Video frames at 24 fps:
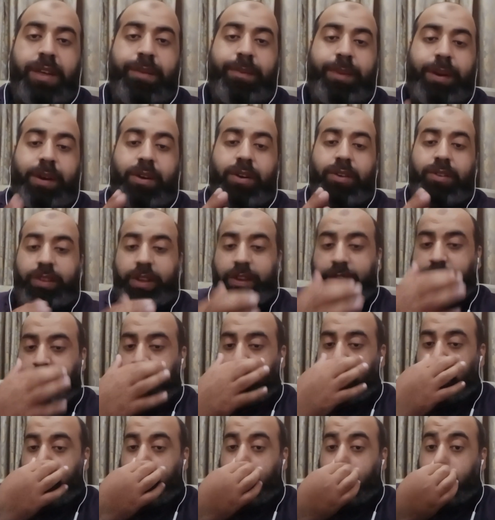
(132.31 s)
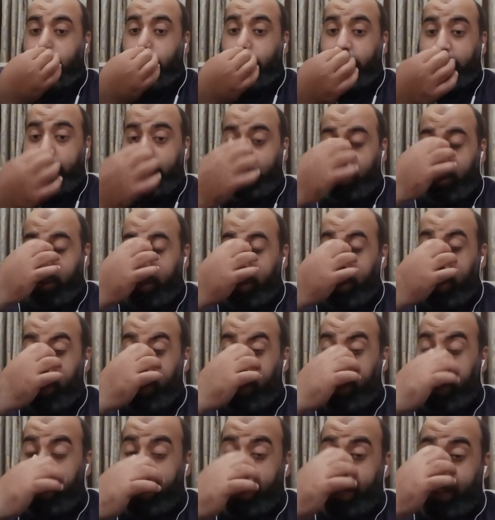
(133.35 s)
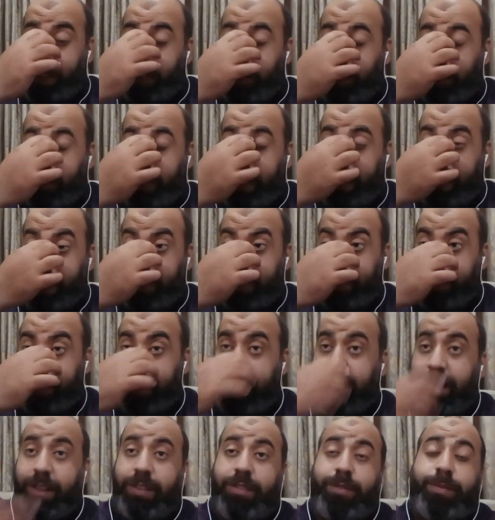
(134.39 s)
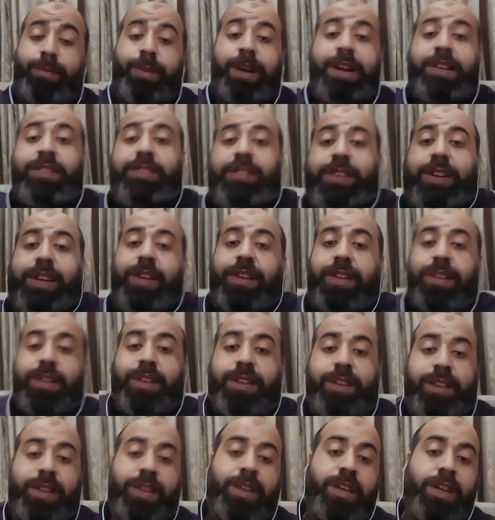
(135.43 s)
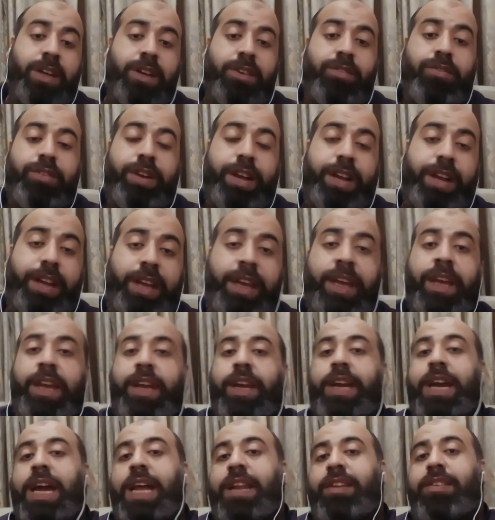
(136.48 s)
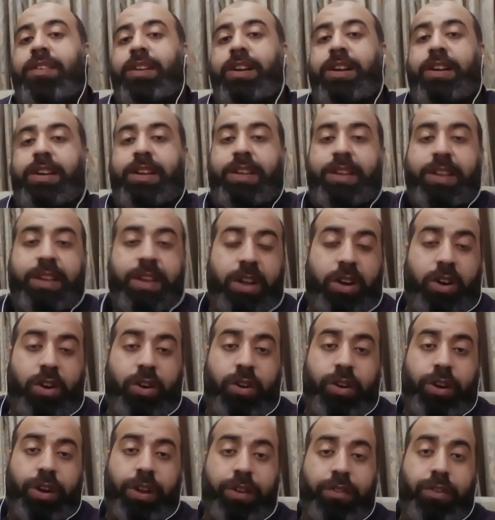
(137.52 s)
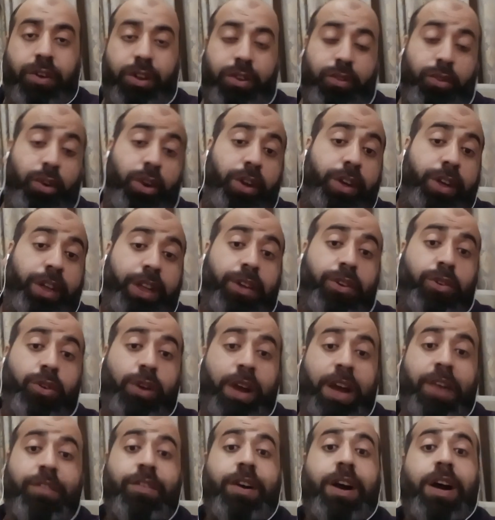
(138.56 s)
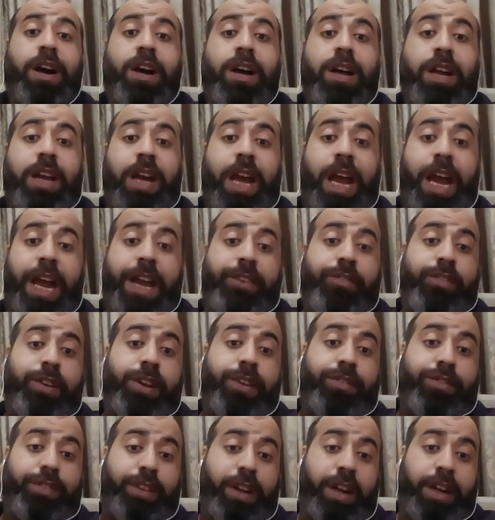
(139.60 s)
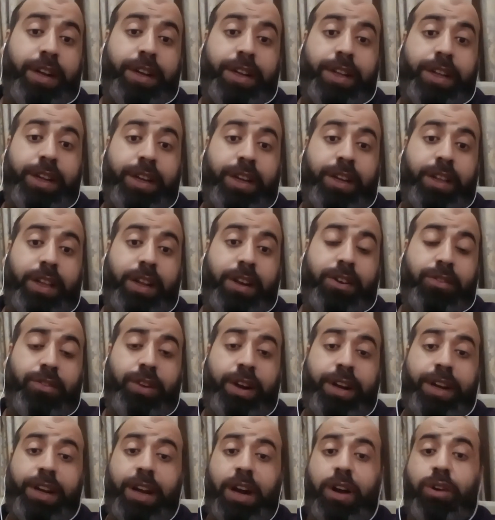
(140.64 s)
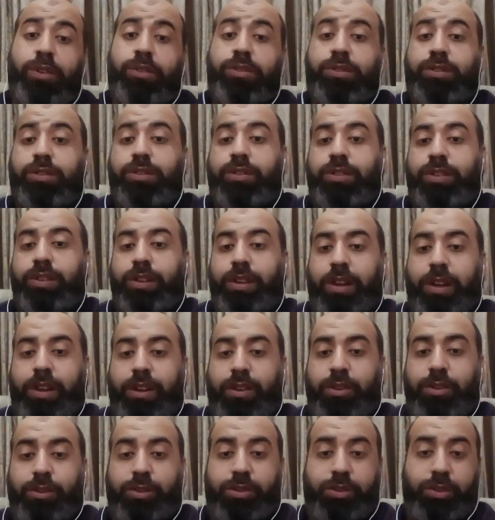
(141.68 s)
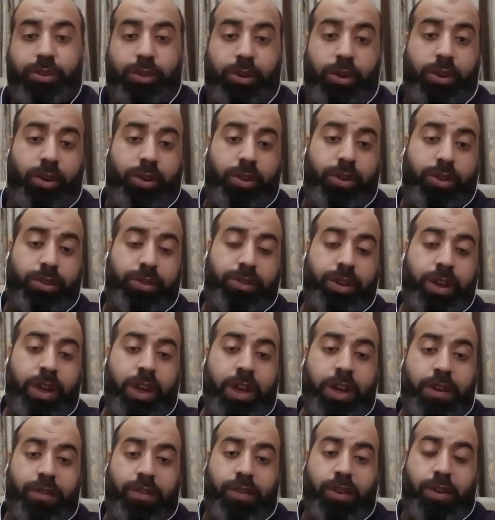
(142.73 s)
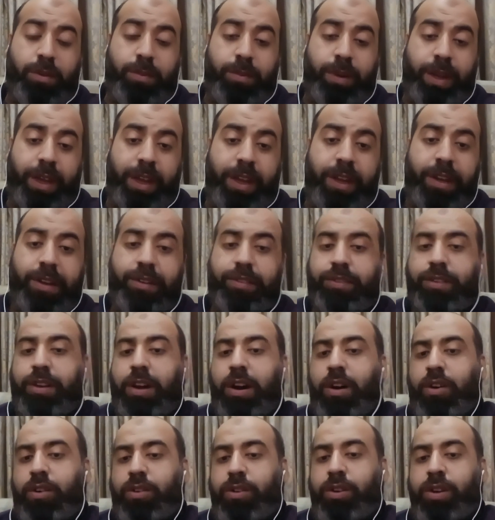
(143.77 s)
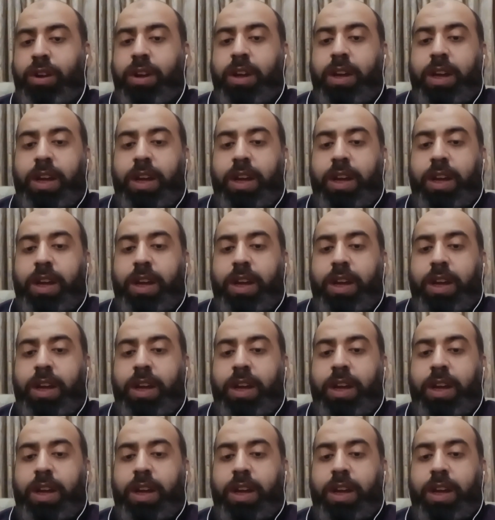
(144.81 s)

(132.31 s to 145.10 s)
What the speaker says: Because if we look that United States president, when he cancelled or he was wanting to have a annual iftar dinner that White House used to host from years now,